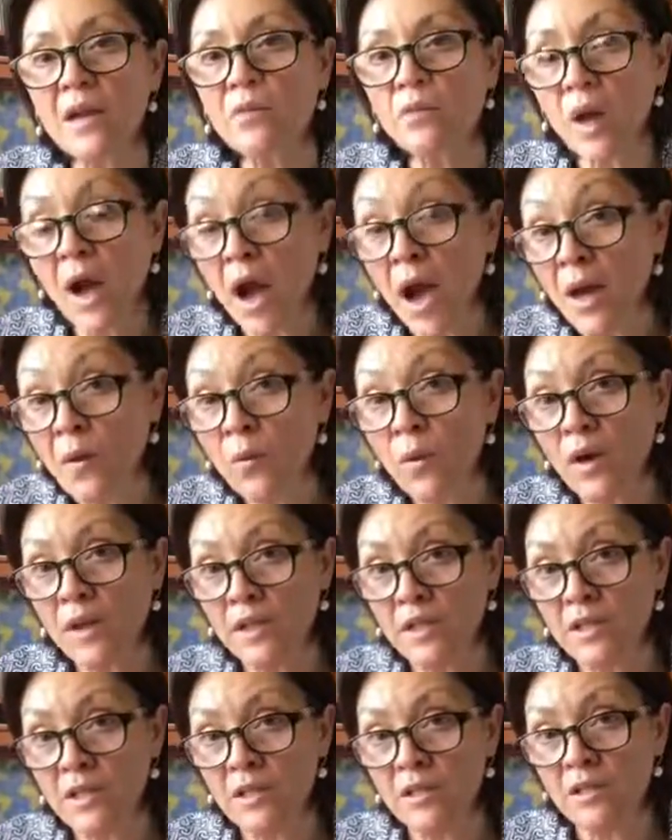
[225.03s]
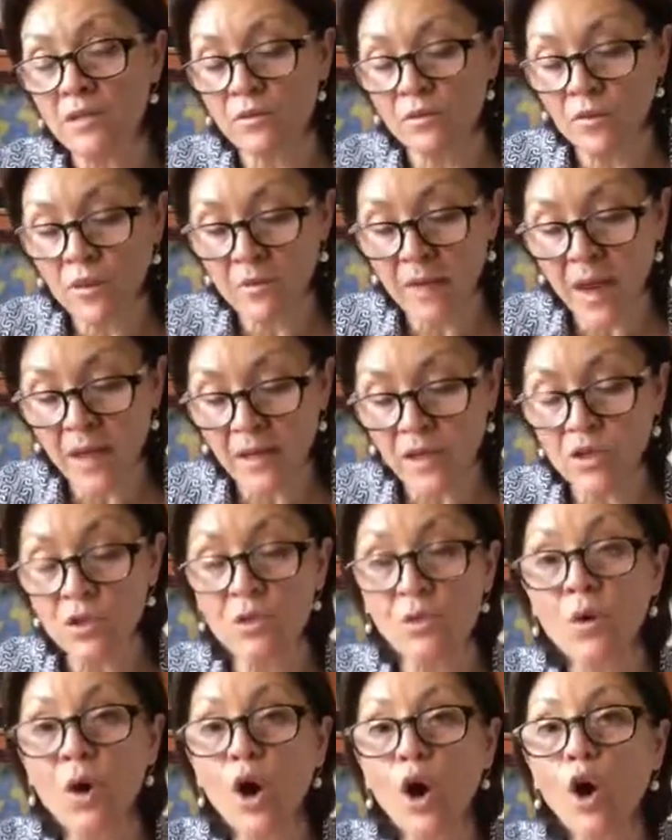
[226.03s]
I wanted to remind
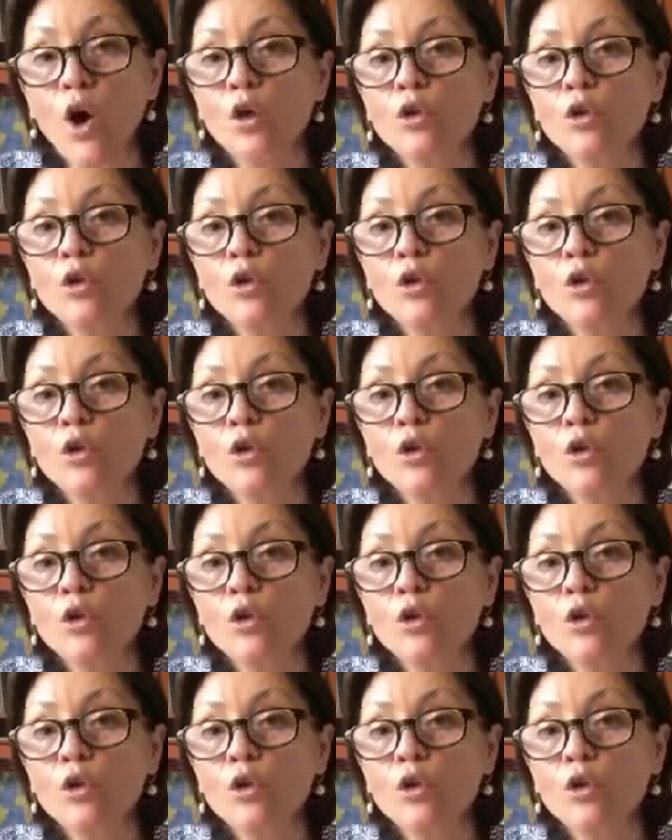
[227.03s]
you,